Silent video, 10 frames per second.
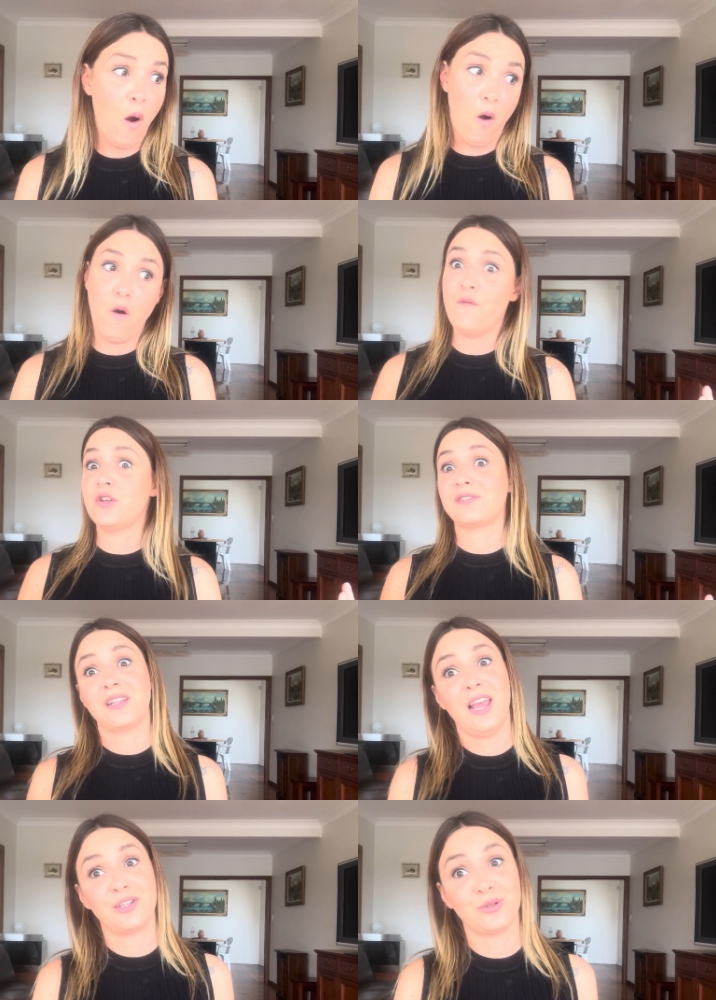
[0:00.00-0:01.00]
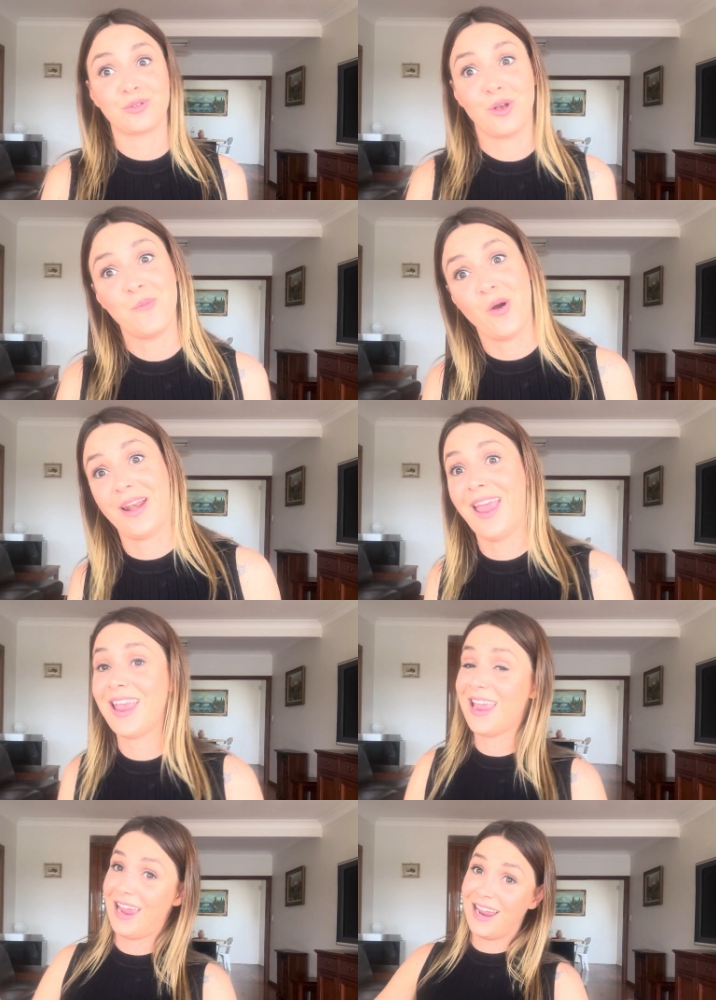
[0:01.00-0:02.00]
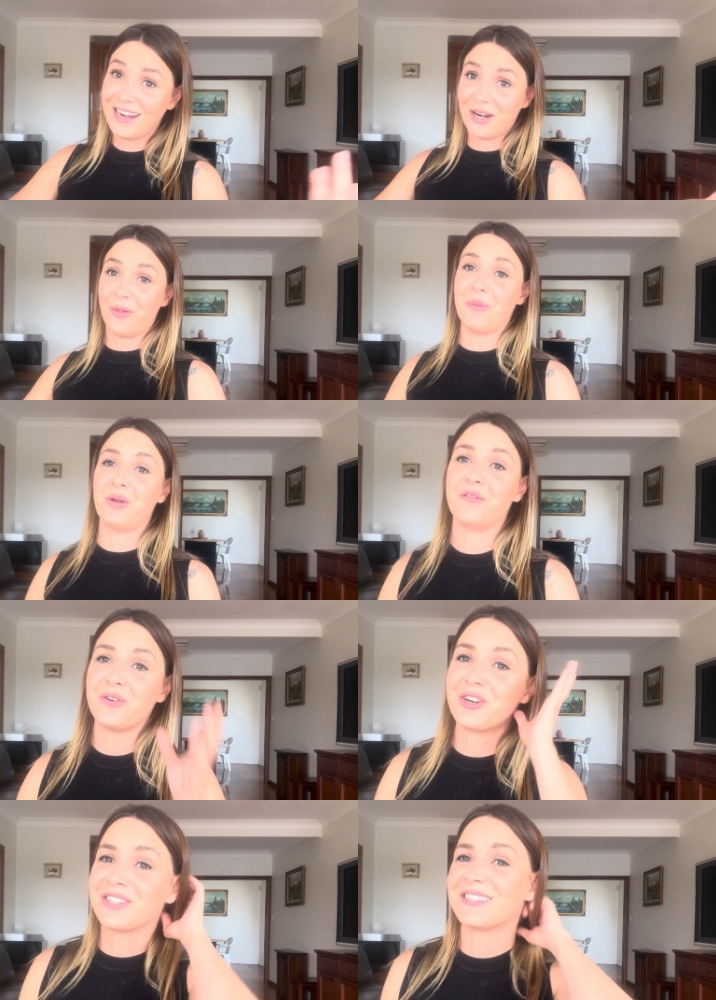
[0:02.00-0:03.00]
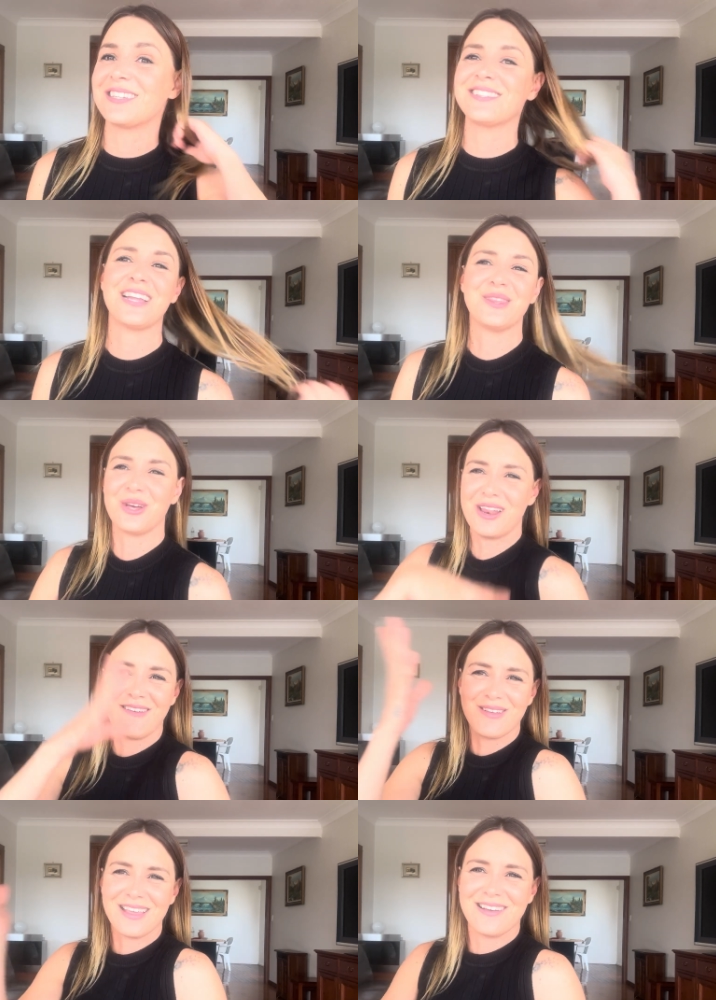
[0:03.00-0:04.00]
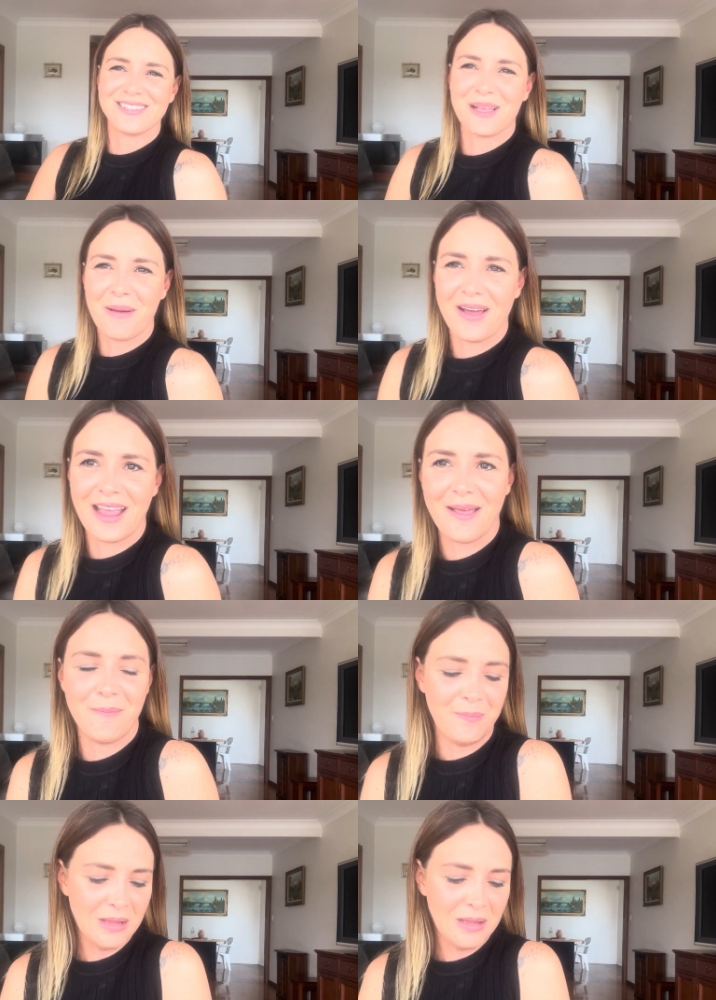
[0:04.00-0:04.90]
Obviously, I took someone, again, another beautiful narcissist that thought everything was about him,